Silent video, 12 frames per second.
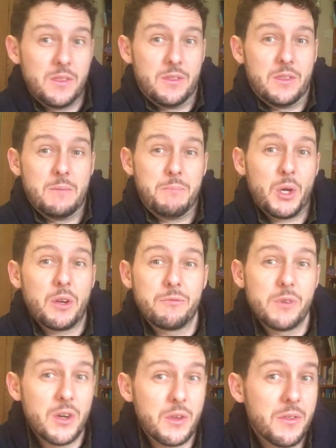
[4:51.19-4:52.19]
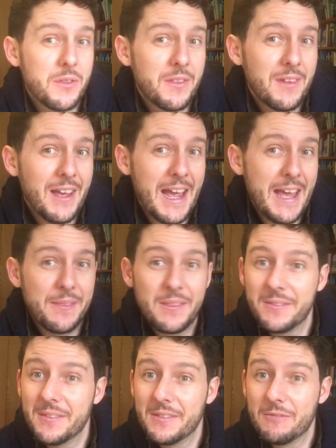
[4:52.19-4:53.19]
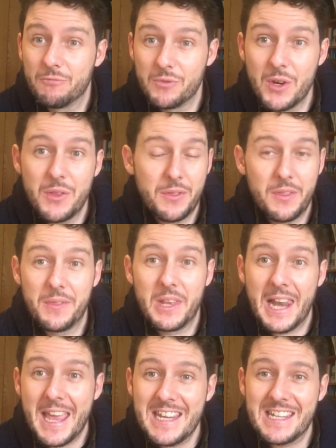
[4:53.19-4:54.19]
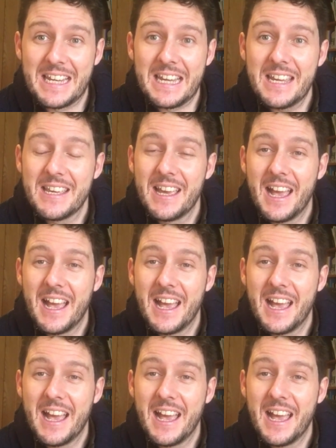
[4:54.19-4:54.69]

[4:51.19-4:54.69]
the book of Ruth and Ruth the lady